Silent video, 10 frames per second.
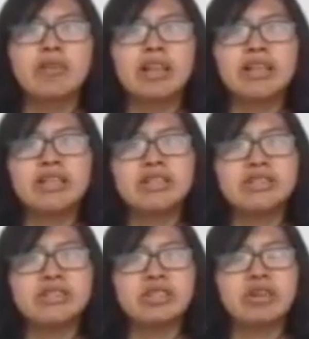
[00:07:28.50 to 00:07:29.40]

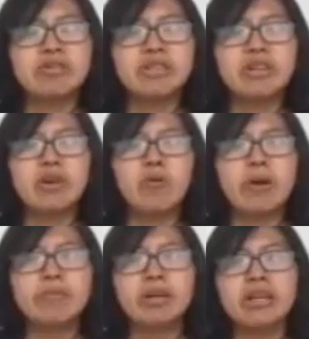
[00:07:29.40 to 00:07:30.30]
Religious tourists,
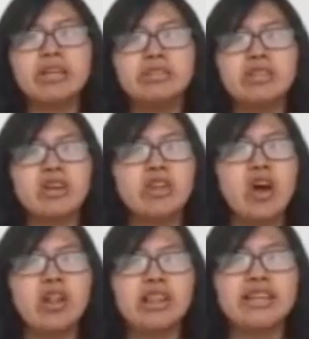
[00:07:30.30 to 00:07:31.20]
however, is not
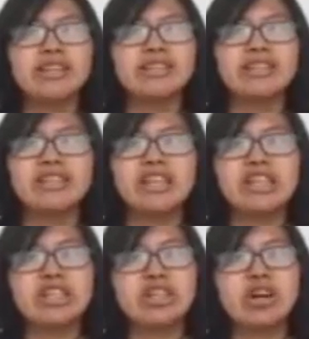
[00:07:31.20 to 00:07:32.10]
only
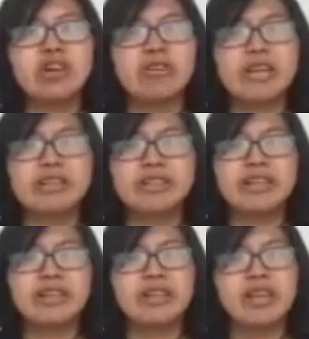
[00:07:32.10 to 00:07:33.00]

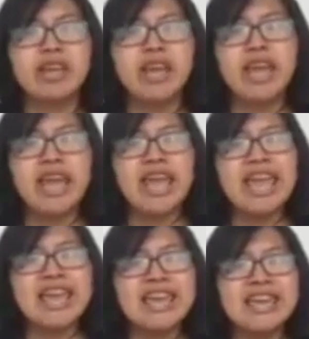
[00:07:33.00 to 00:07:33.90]
destination-oriented.
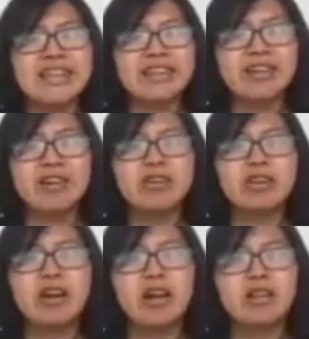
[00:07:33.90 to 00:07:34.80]
It can
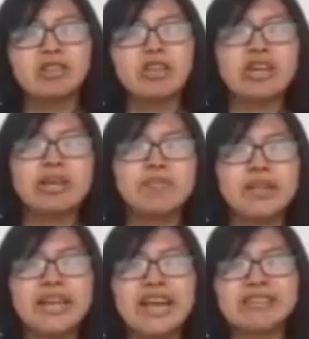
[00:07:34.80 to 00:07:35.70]
also
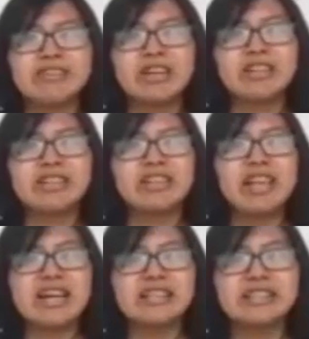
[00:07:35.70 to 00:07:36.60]
imply attracting
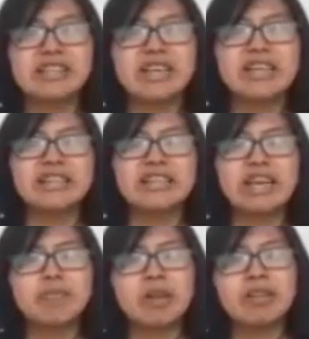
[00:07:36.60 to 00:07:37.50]
large
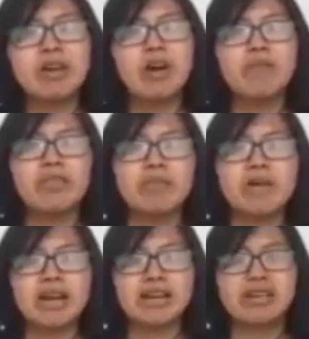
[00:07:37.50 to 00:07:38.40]
segments of the
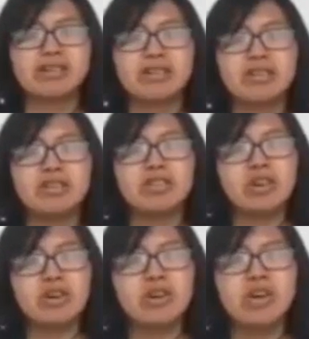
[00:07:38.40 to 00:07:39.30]
market.
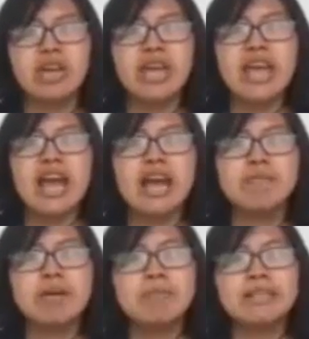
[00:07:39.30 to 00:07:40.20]
So,
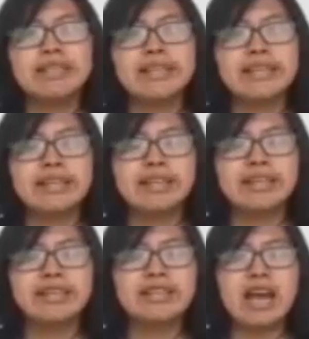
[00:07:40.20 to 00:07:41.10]
Jama Masjid
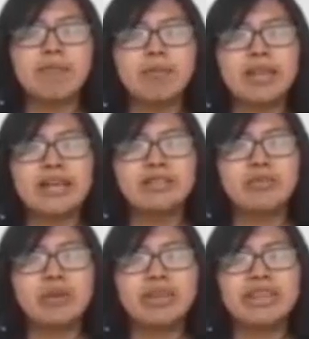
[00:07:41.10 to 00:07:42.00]
is a place
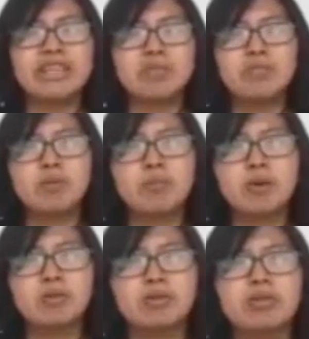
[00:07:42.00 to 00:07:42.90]
with this
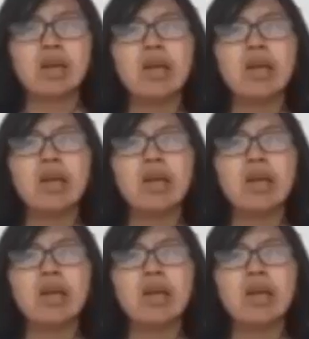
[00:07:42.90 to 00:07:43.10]
purpose.